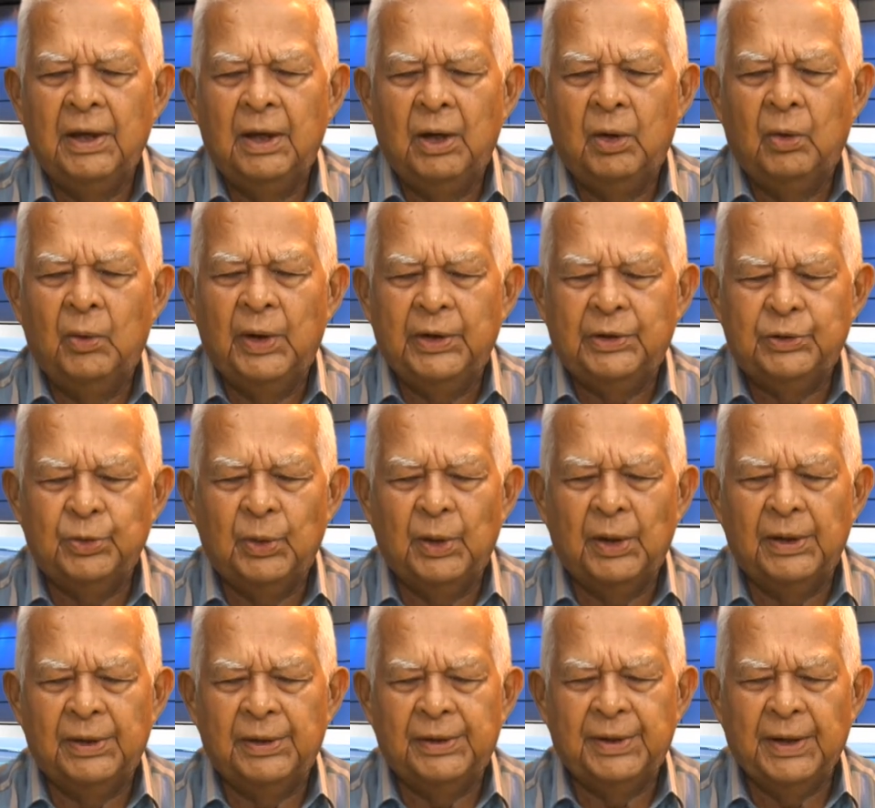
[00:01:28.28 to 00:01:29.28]
which
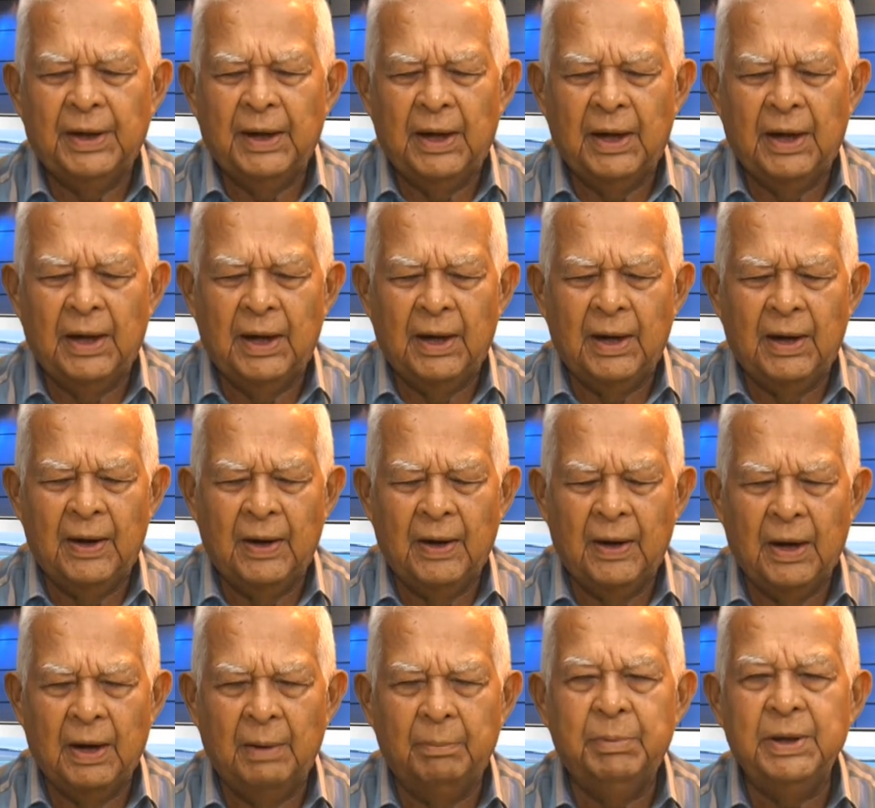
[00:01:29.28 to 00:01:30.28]
was
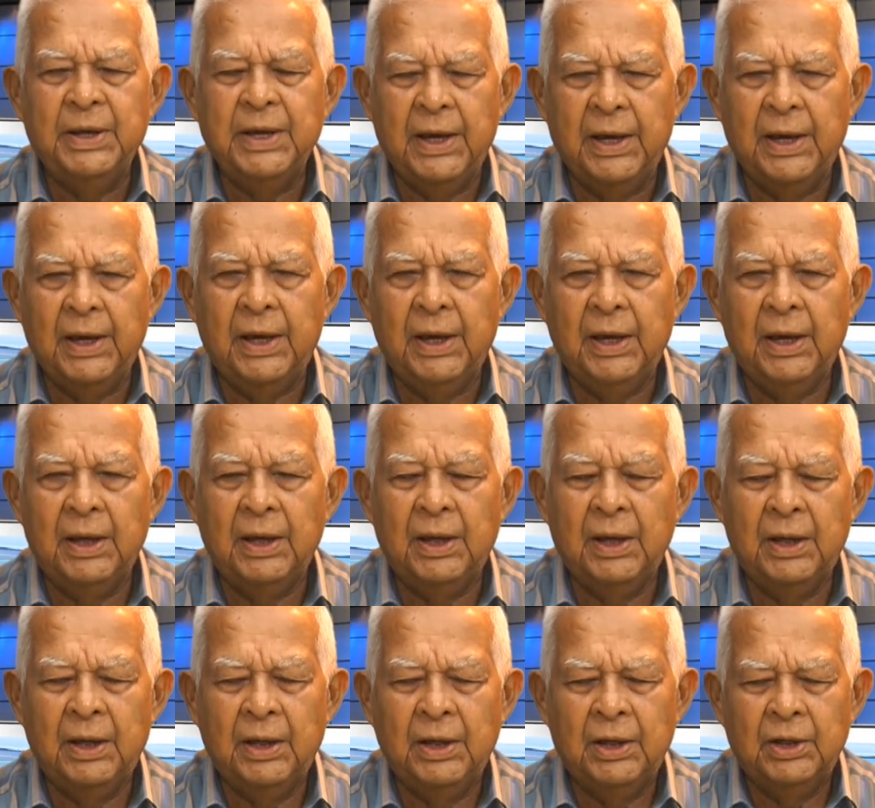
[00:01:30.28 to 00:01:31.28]
a BA
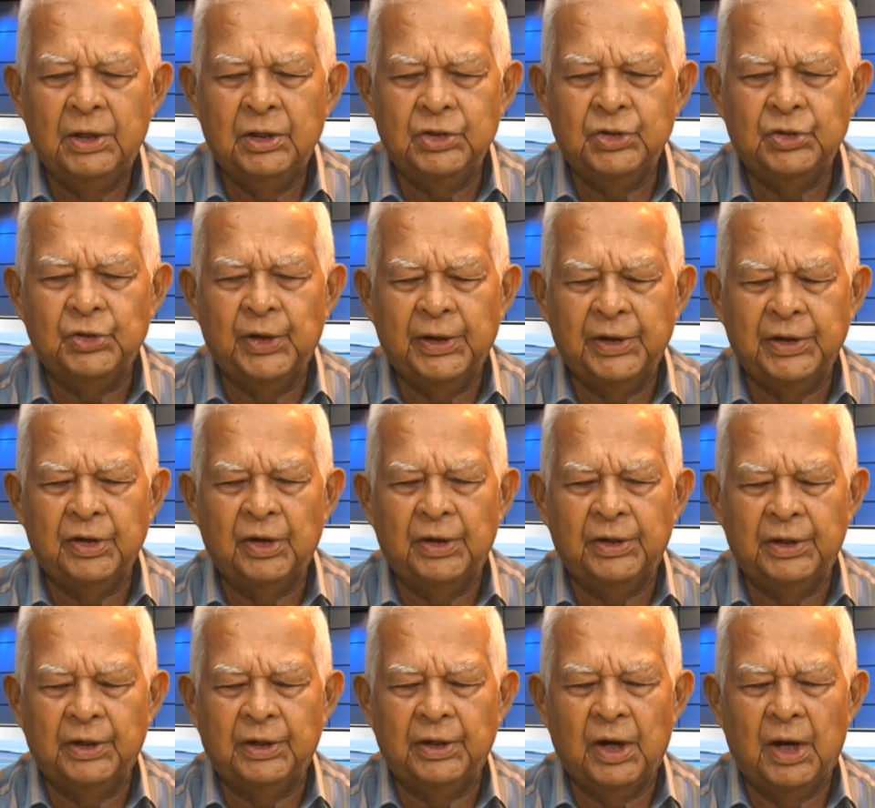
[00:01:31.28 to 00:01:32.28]
during your
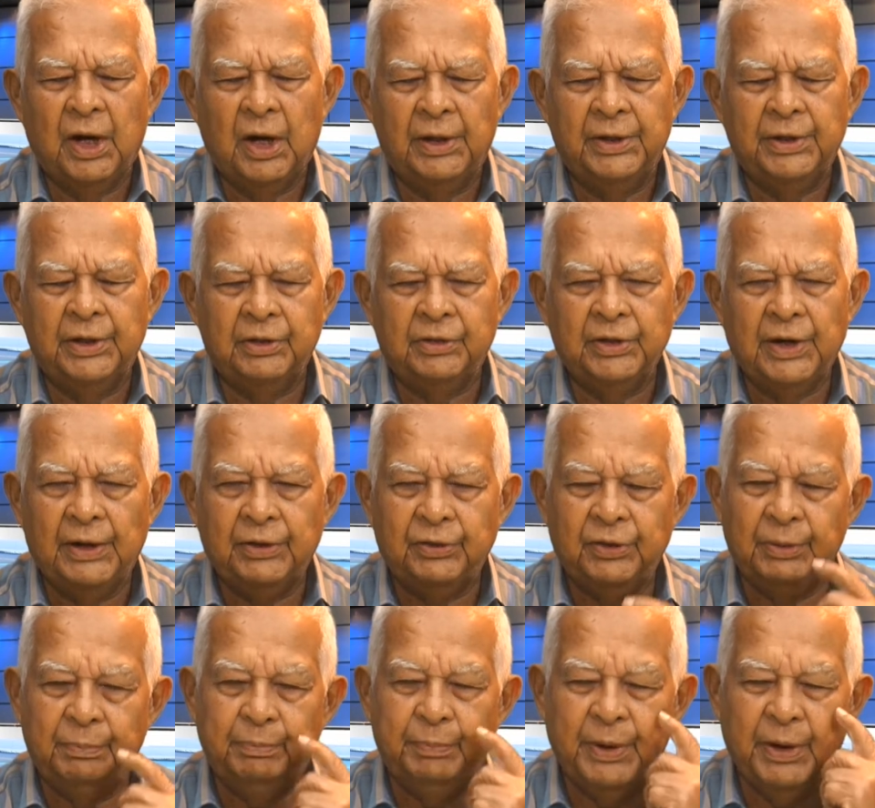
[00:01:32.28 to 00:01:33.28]

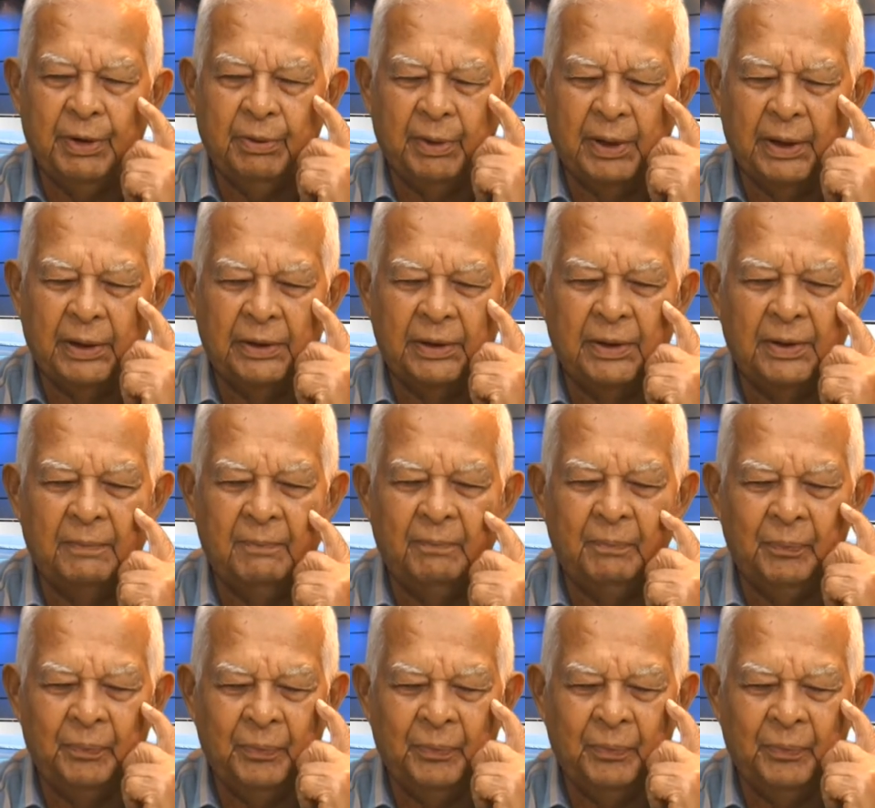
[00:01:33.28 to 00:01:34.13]
undergraduate period,